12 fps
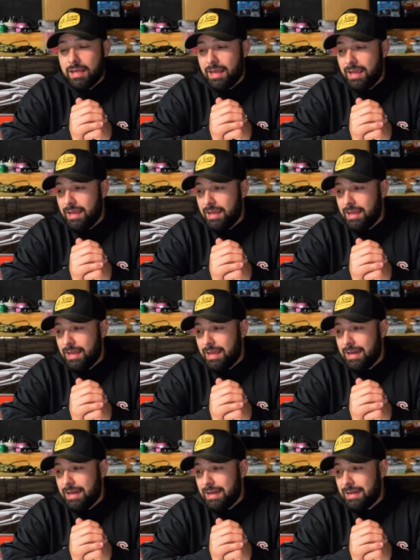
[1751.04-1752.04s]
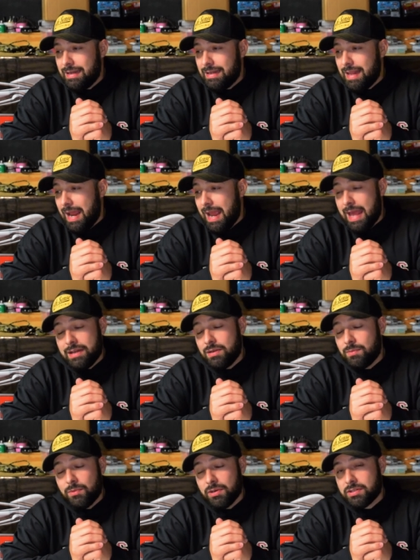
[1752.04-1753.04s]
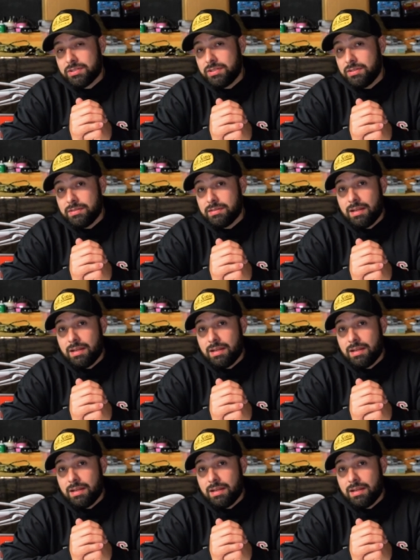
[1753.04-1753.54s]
and I had no more excuses,